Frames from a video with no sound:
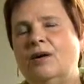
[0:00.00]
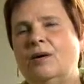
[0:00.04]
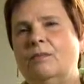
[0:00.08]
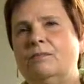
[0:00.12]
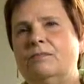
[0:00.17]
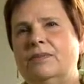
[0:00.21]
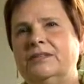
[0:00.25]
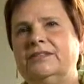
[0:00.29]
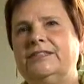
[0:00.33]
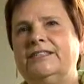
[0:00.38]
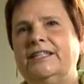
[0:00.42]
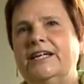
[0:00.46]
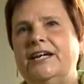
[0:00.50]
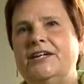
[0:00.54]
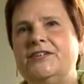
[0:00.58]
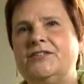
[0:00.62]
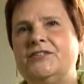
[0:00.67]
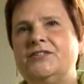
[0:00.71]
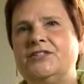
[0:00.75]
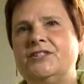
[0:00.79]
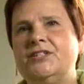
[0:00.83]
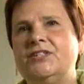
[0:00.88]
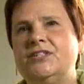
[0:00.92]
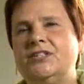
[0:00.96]
are
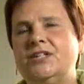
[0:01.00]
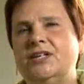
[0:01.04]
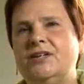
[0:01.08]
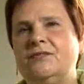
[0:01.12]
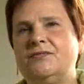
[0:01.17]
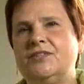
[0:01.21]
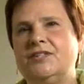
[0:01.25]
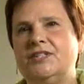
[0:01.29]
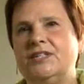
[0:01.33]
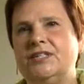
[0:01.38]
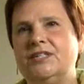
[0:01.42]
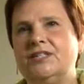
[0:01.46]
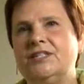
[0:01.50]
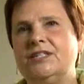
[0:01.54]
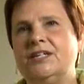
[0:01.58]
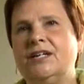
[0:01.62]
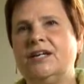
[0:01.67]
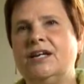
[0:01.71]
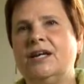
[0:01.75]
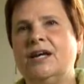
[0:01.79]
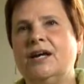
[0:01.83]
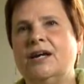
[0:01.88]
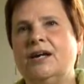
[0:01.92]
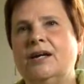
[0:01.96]
multi-agency
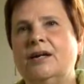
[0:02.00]
services,